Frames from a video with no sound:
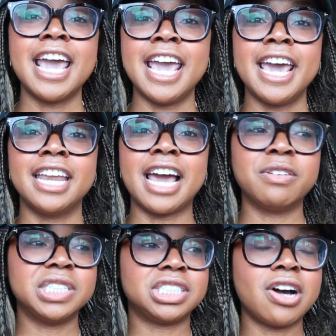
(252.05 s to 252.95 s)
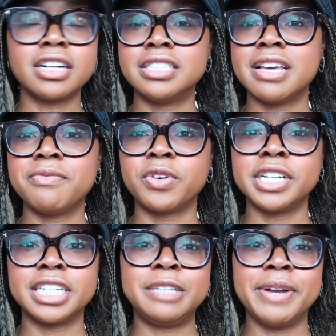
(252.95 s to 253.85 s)
And I would just talk to them for
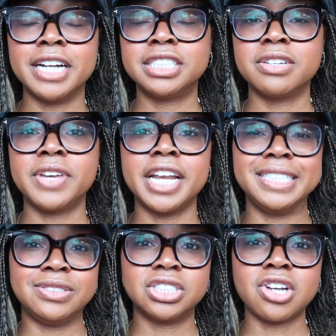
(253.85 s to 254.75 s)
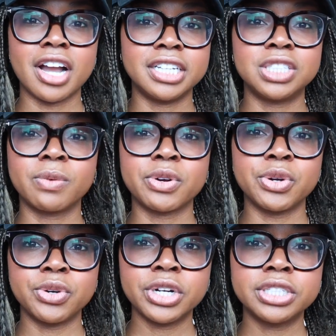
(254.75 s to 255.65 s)
the experience of getting used to talking to
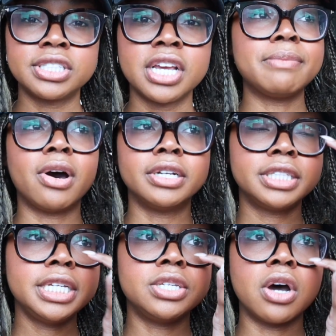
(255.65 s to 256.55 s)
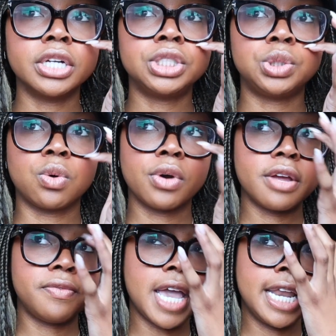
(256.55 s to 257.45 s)
recruiters. I'm honestly not sure
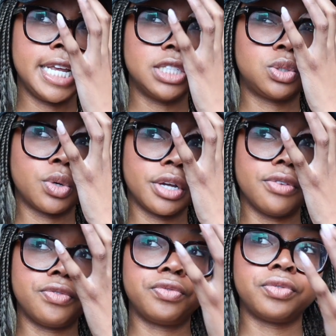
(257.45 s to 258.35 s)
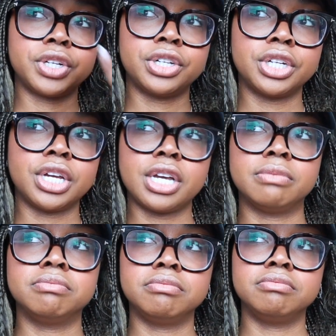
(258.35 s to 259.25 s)
if any sort of
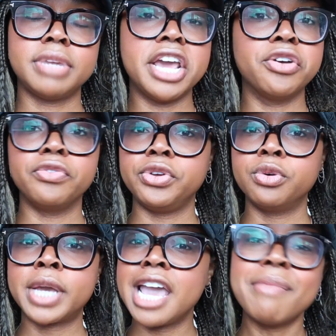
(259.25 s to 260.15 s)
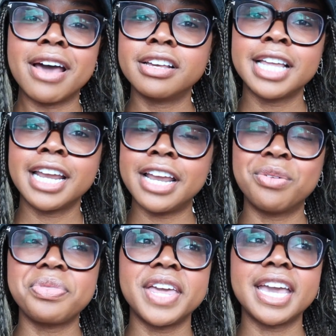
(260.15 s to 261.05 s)
interview came out of that. I
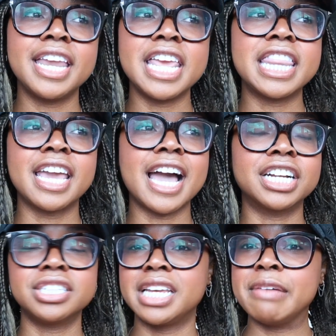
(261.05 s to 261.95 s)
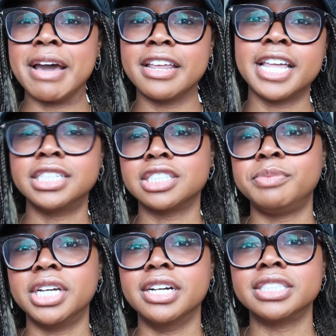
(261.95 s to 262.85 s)
don't think anything actually came out of that
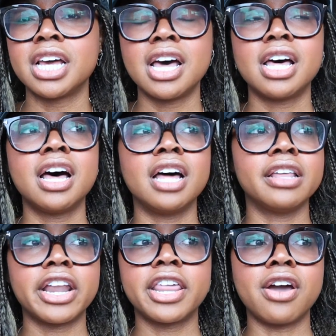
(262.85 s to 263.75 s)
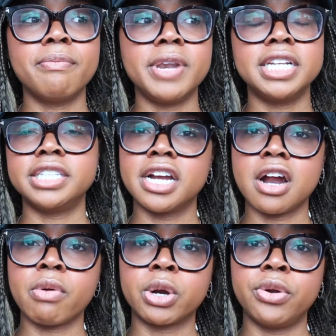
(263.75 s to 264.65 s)
just because a lot of the companies
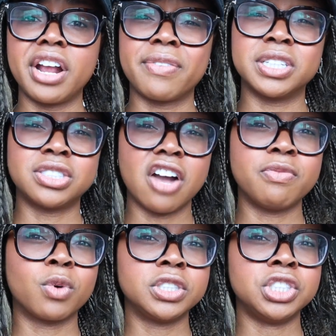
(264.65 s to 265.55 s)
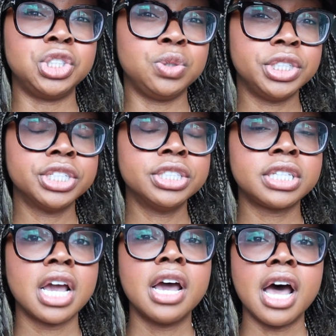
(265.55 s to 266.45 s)
there are recruiting for sophomores and juniors.